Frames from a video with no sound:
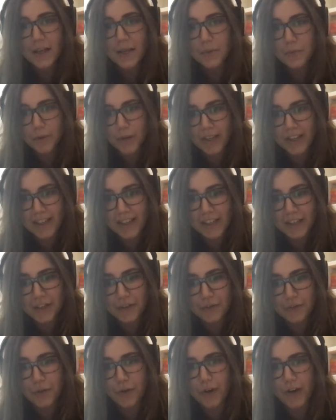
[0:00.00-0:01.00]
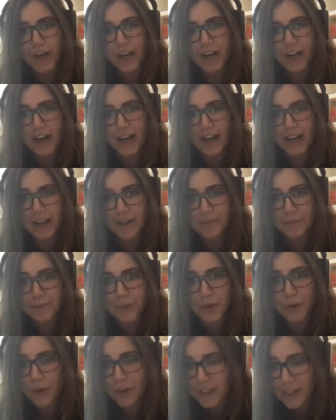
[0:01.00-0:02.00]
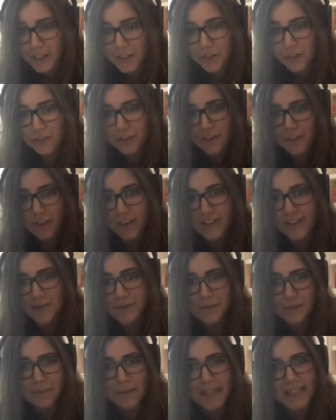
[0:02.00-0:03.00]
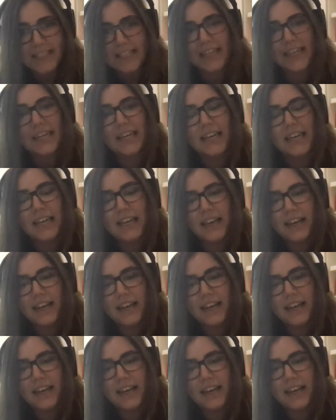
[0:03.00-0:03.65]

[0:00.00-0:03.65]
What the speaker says: Bree, thank you for your additional thoughts. It's amazing.